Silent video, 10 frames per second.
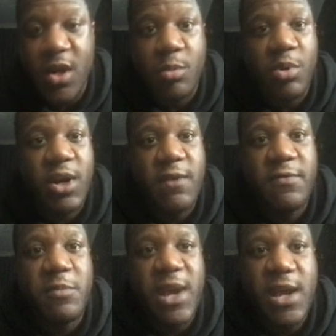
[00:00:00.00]
But uh,
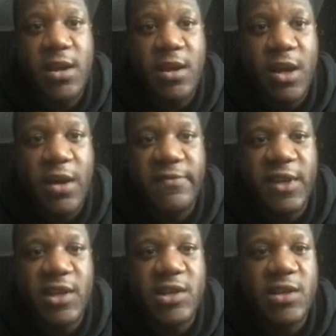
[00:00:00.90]
for me, I
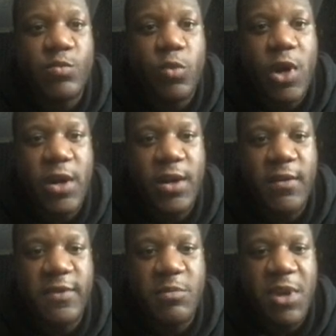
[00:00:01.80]
think this is one
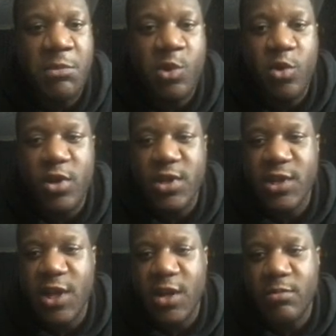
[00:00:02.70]
of the meme coins
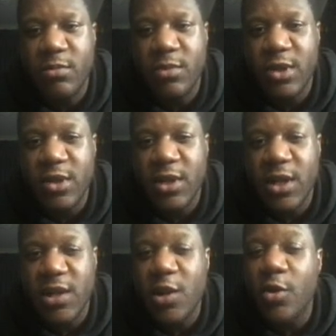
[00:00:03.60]
that I'm,
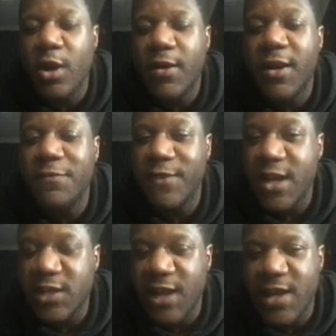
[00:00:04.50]
uh, you know, at
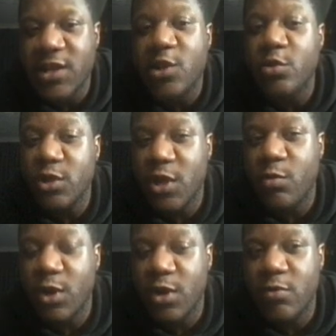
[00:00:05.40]
first glance, it looks like
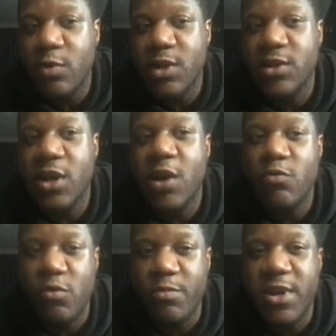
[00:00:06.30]
one of the ones that I
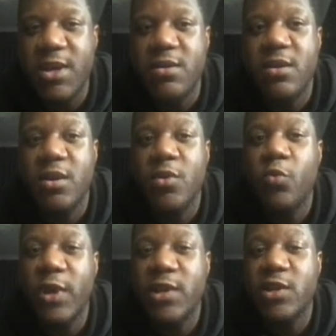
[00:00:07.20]
would be
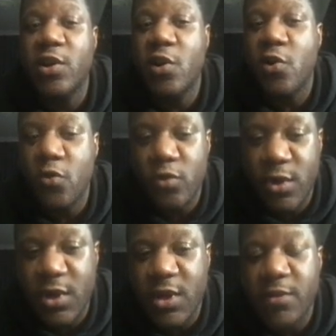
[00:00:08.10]
willing to hold
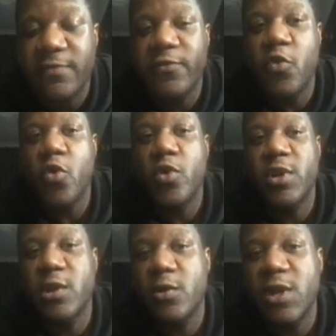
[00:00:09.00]
for,
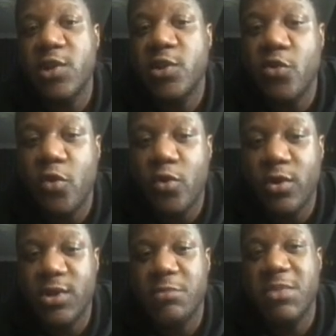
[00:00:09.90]
you know, the
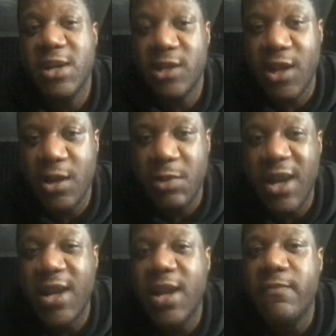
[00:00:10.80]
short to mid-term
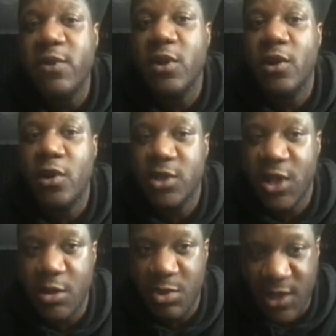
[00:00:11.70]
and even the long
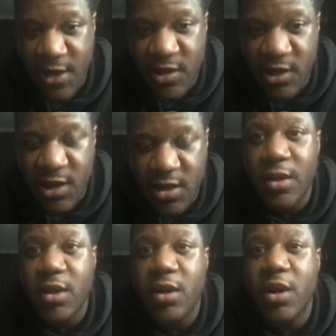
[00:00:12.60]
term potentially.
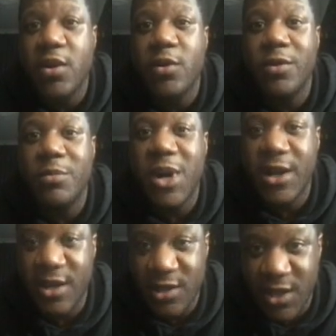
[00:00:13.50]
I know the
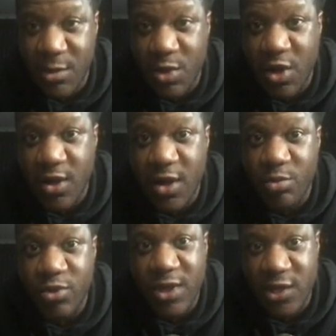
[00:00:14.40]
marketing team behind it are
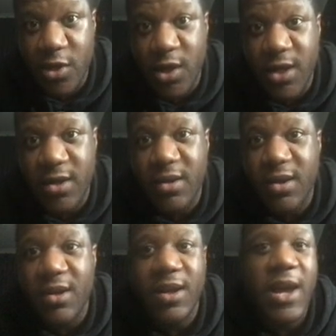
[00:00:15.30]
pretty solid
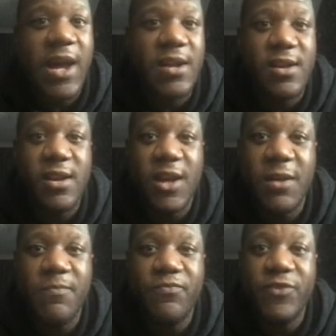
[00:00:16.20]
and
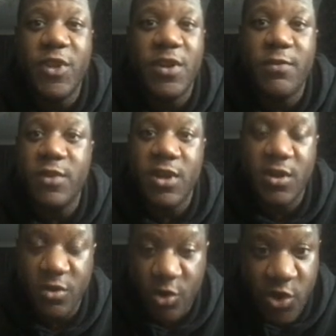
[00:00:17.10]
um, you know they've done a
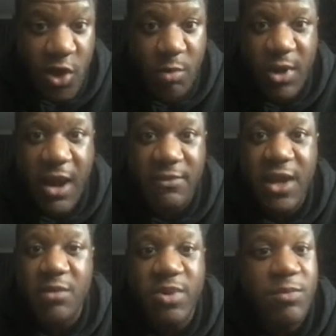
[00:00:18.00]
good job of
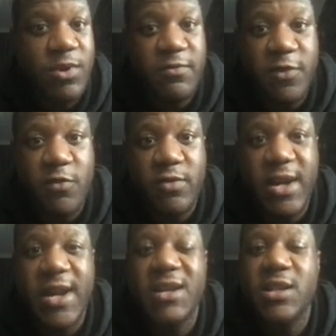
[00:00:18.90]
getting people involved
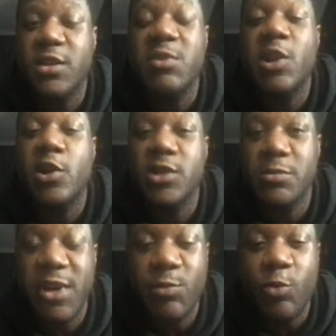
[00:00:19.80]
right now and there's going to be lots of
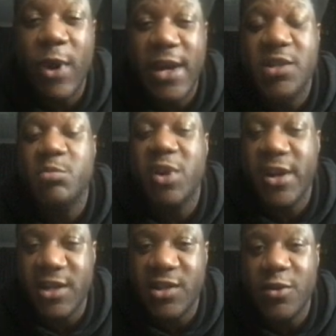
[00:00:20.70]
people waiting to buy
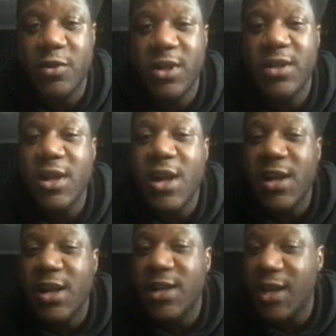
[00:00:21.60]
this token
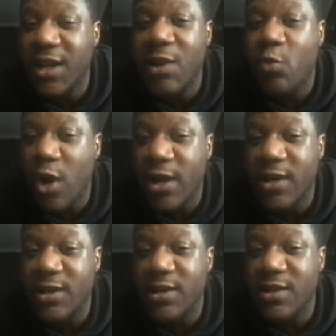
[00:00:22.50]
that didn't get
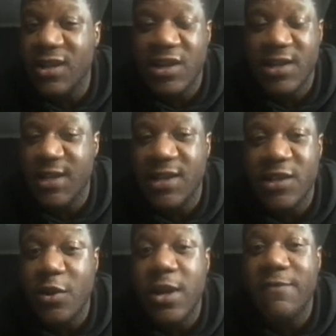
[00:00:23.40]
whitelisted because like i said there's
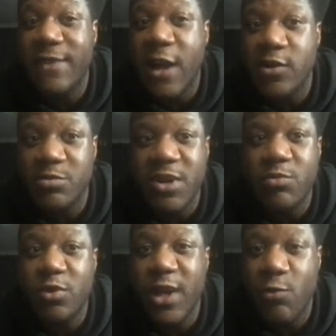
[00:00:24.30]
only a thousand
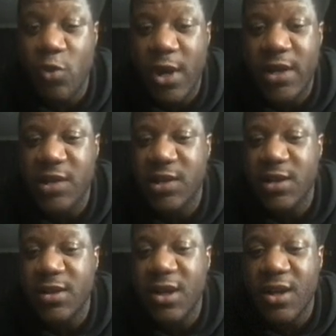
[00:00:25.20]
people could get
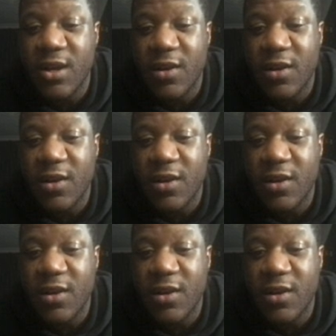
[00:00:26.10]
whitelisted and